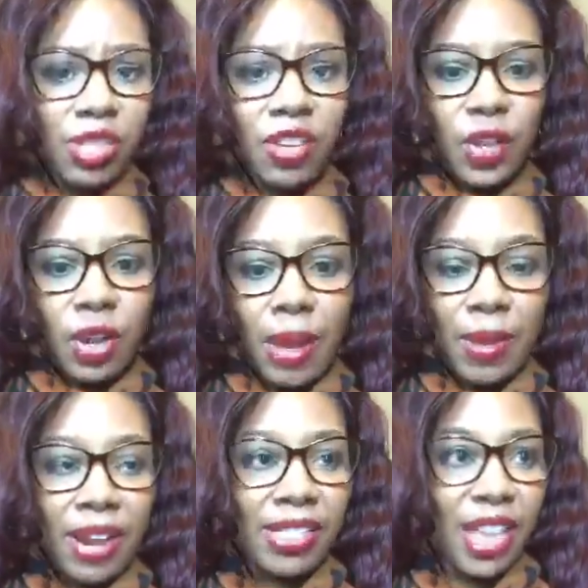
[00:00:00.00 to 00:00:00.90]
So if you're on my
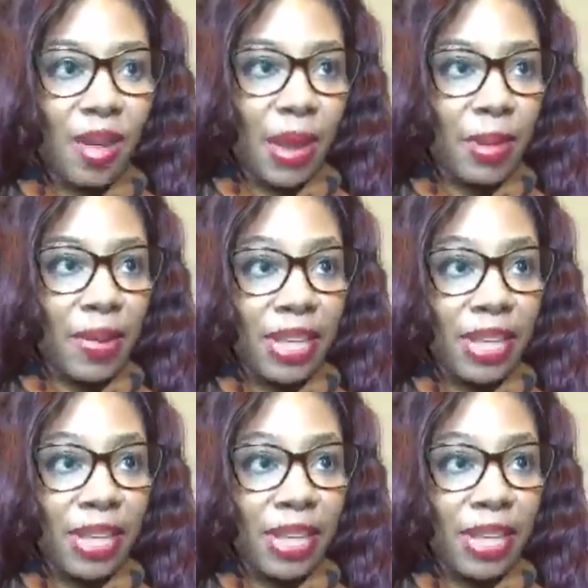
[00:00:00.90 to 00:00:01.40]
Periscope, I'm on